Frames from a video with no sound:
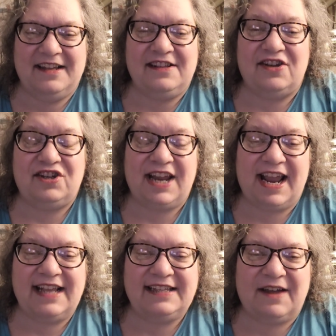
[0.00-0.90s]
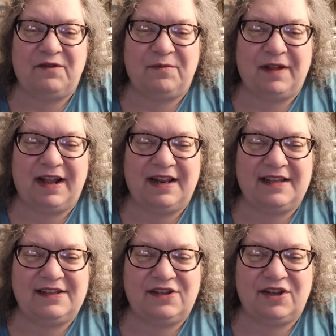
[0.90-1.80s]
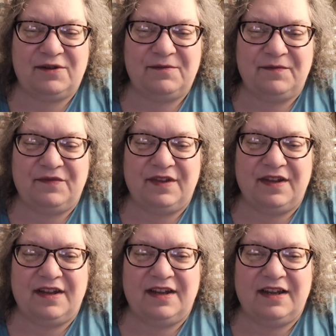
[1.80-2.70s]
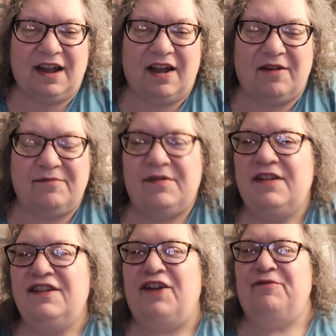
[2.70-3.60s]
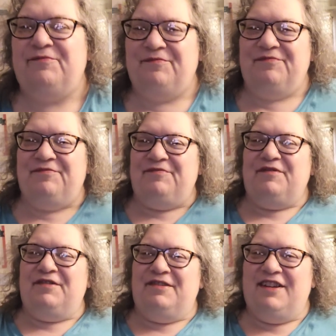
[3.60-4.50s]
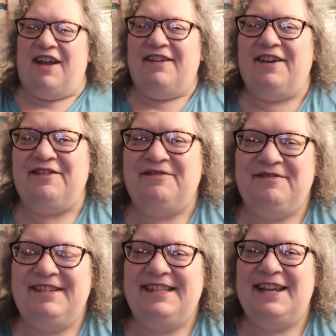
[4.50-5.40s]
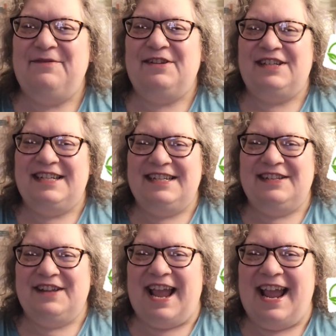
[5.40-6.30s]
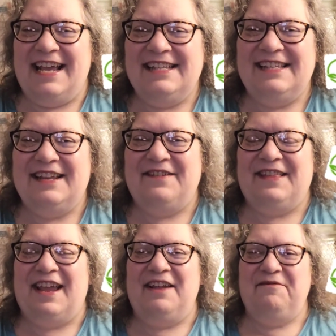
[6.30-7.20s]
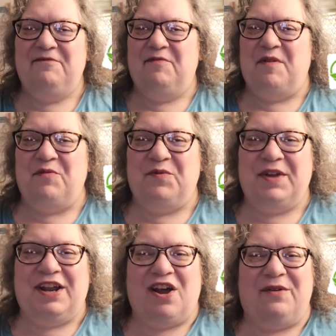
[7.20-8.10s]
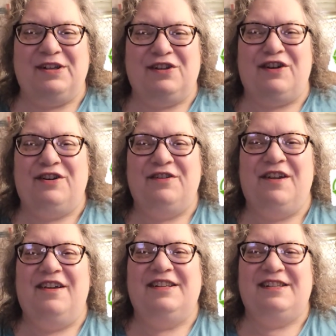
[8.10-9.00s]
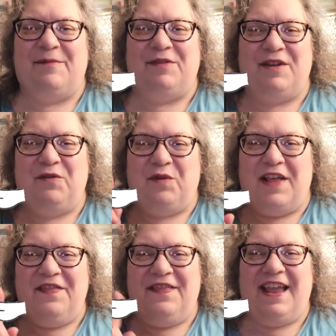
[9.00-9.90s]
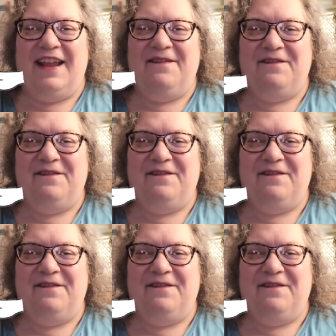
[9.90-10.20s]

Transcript: So she has several playlists too. Um, so y'all go see what she has and everything. Remember, we can always learn something, one thing